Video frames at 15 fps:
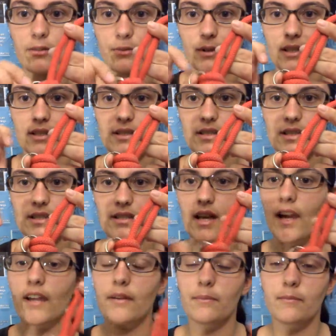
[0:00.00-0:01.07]
the rings to the
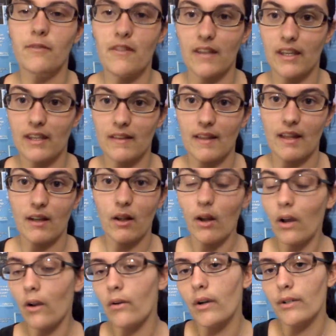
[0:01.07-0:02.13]
side, thinking that,
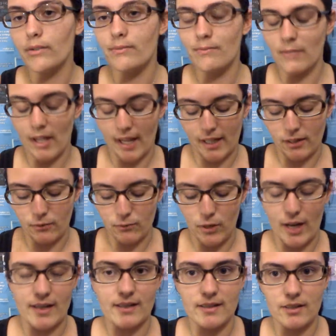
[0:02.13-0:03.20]
oh, I can
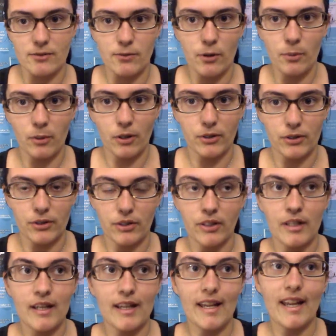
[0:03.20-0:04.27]
ride in this rope halter.
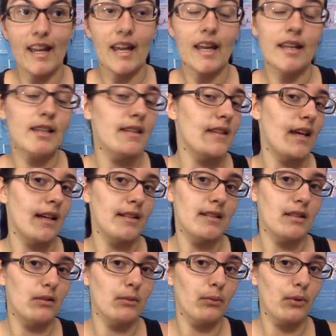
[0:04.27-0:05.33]
And that
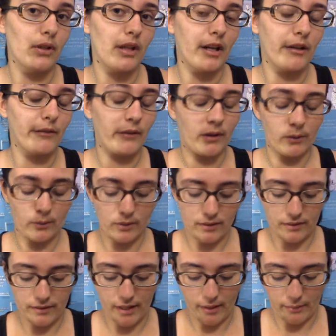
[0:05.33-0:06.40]
didn't work out very
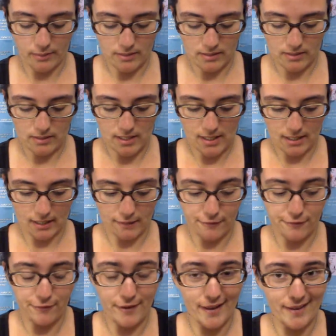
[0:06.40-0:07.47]
well. That was a
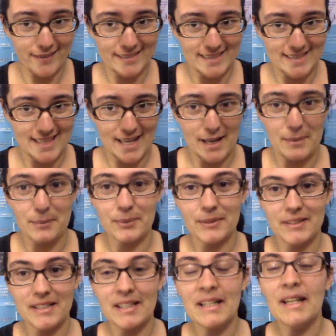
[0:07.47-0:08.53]
failed attempt,
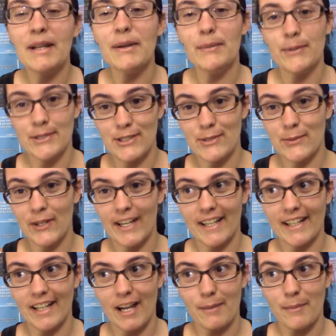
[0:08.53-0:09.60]
which is why
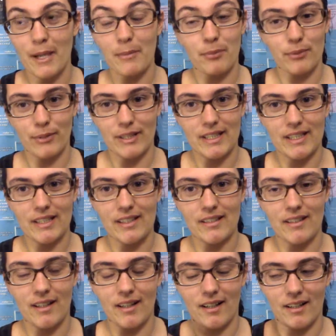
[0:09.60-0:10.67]
I got my pretty
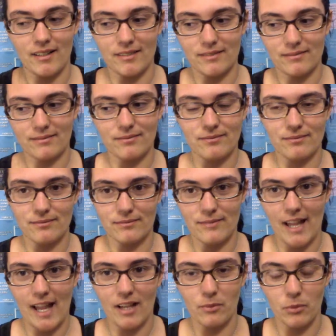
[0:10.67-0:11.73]

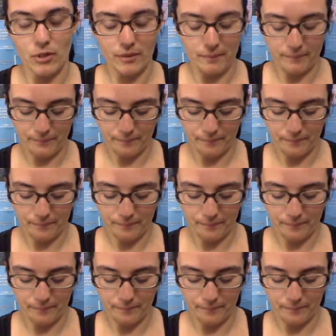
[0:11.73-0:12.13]
hackamore.